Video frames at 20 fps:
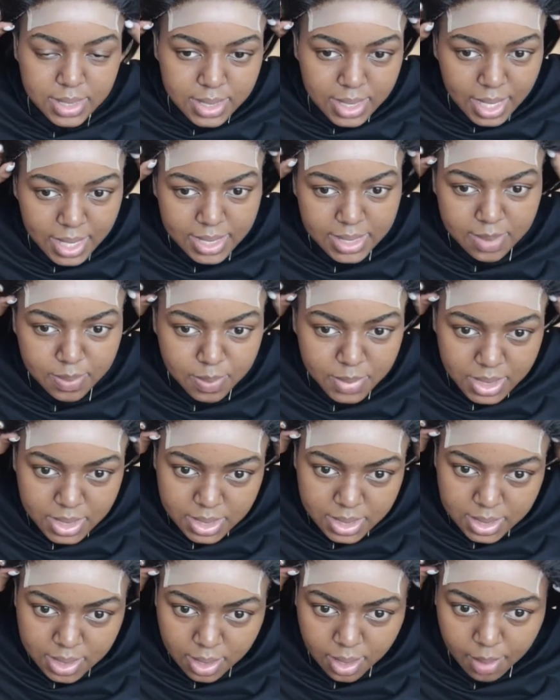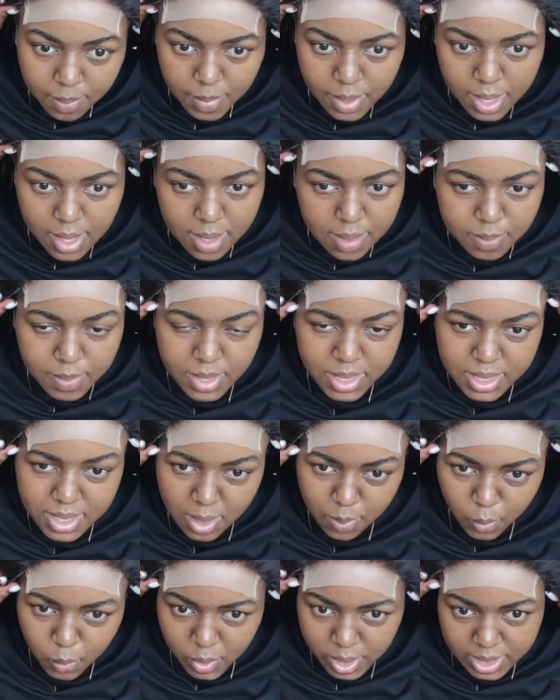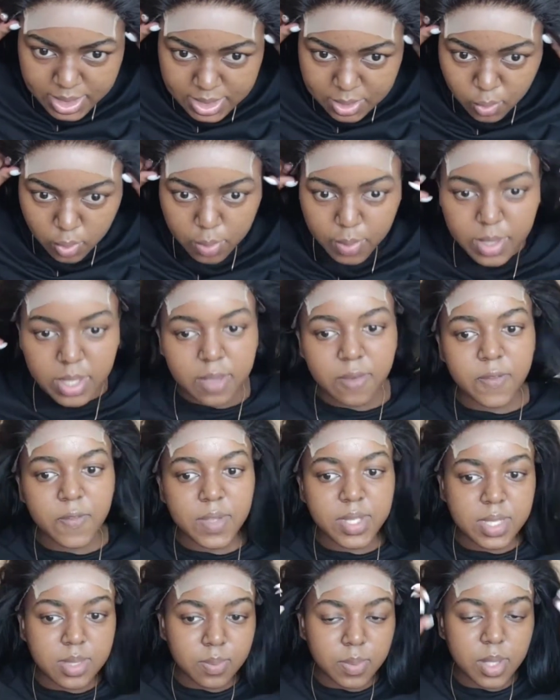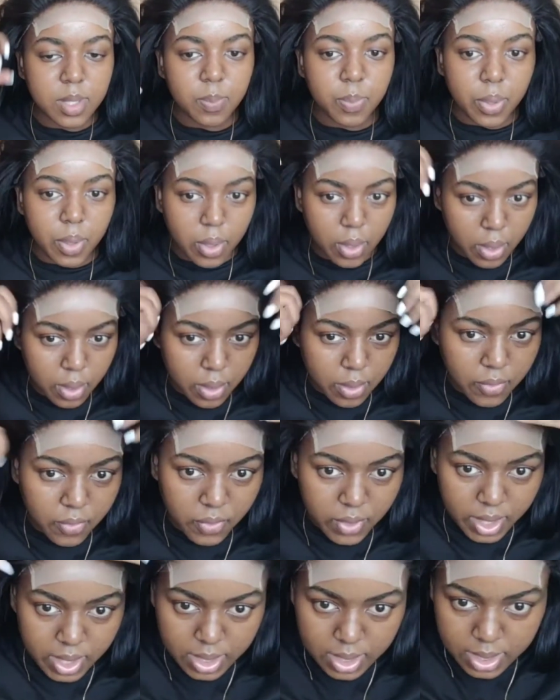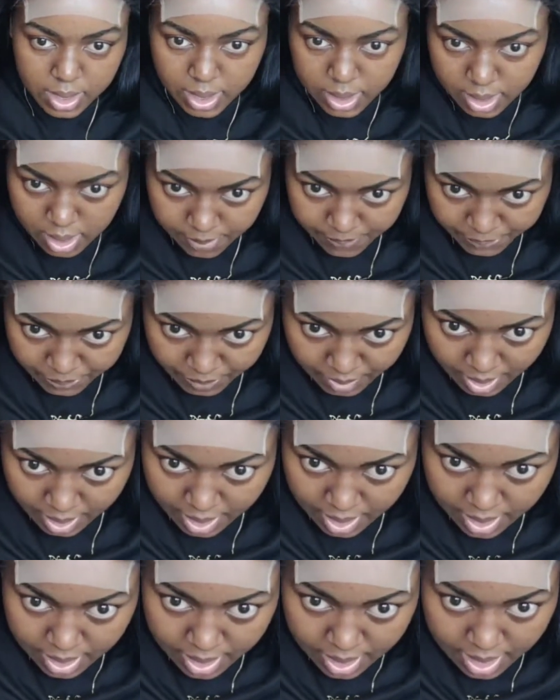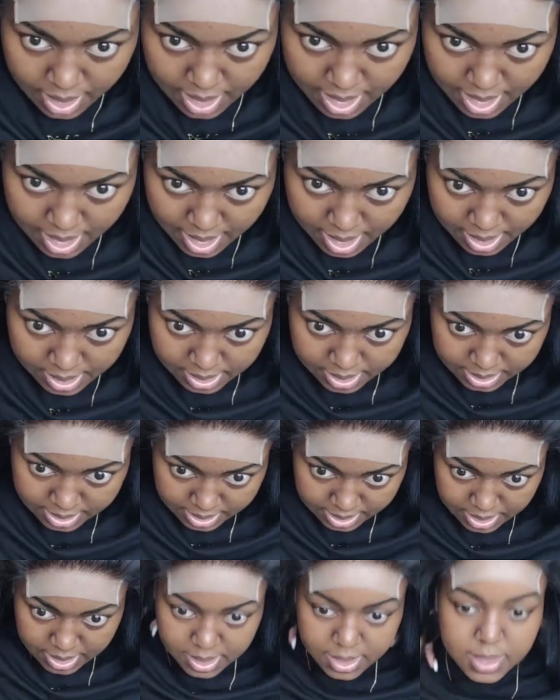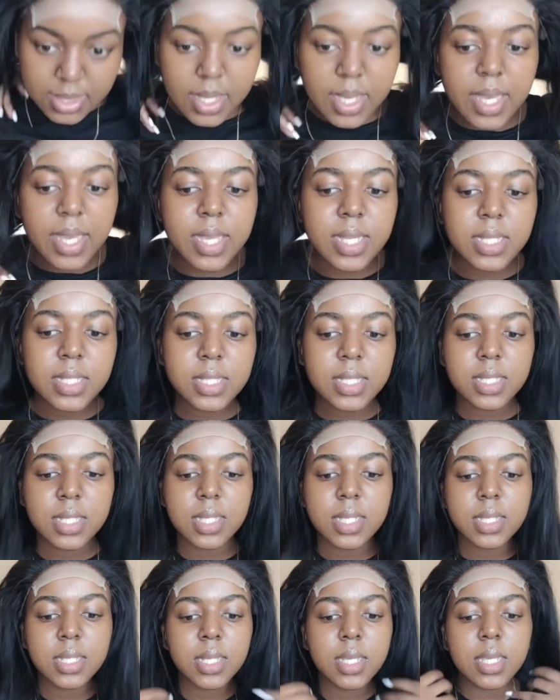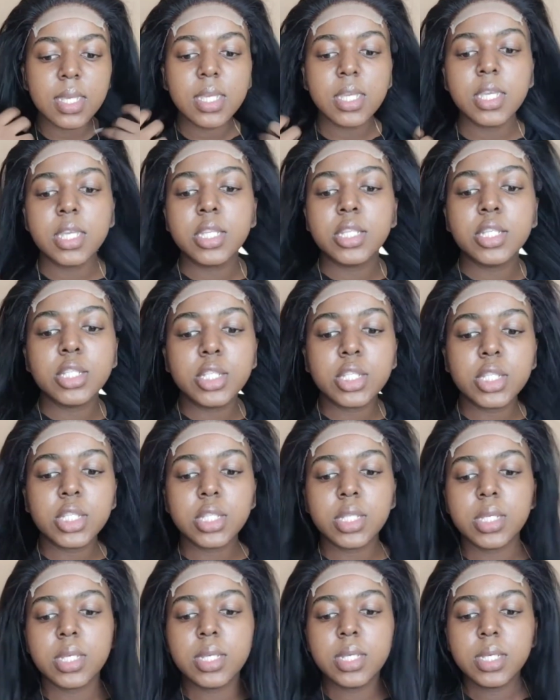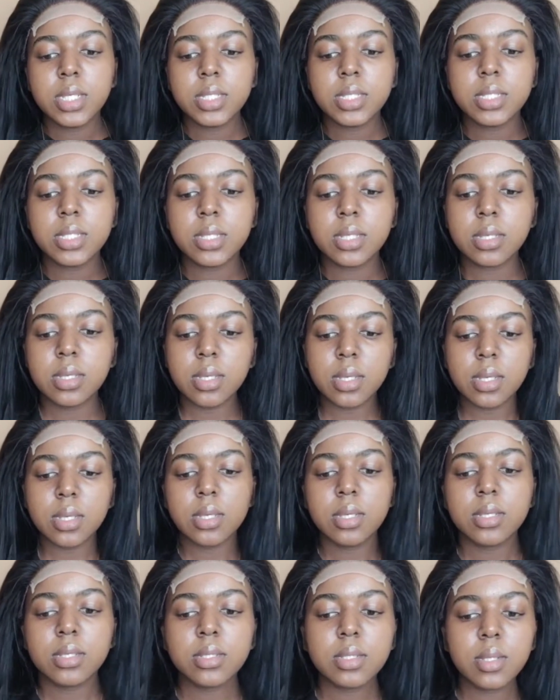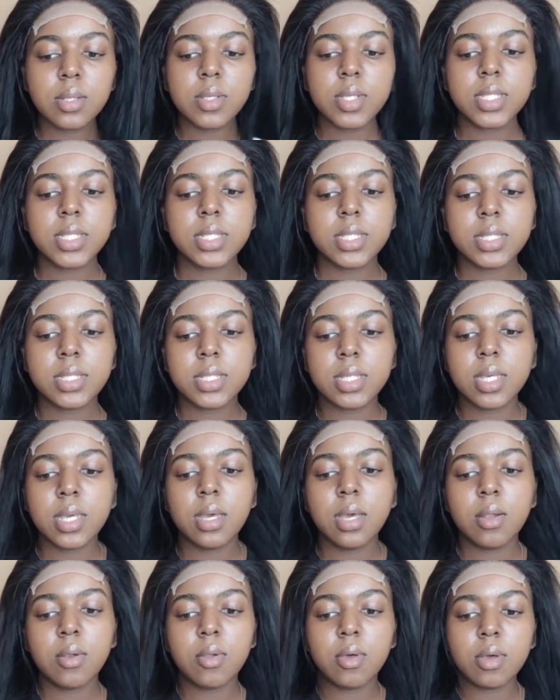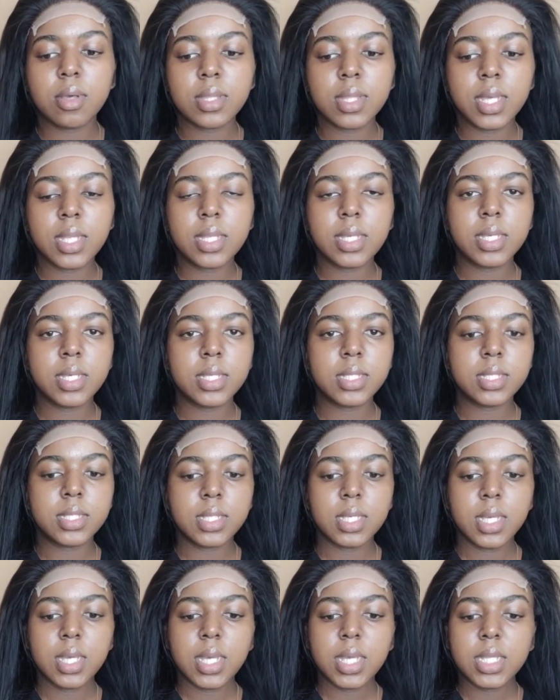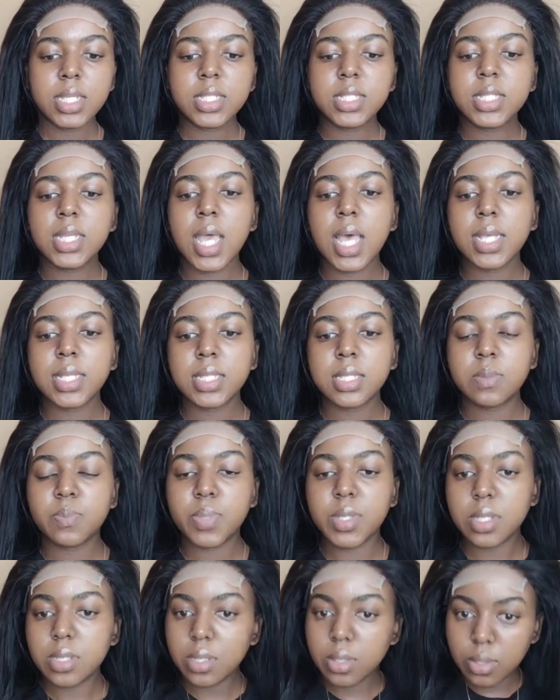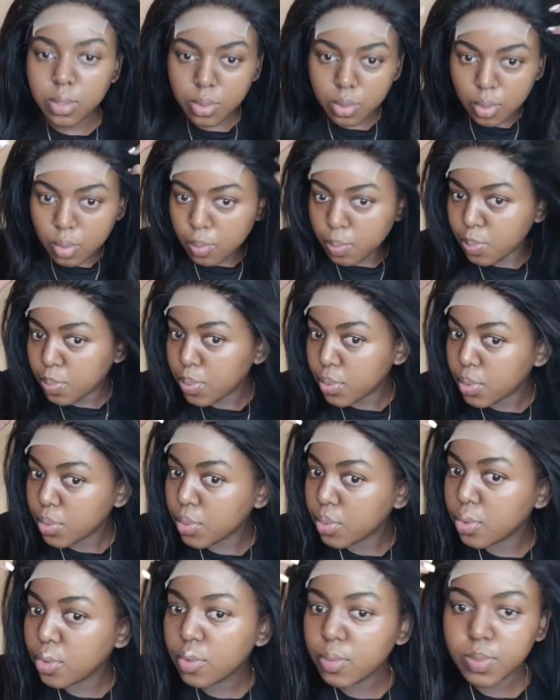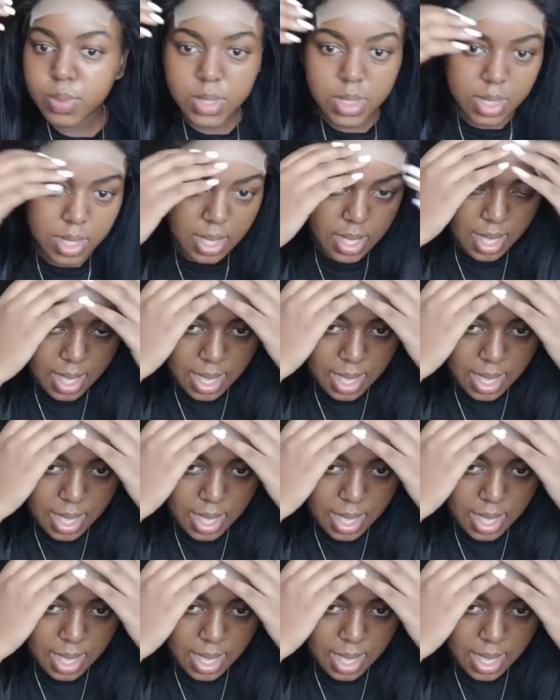a size medium. Medium wigs normally fit me perfectly, and this is 18 inches. So let's see how long that is. Just beneath your boobs,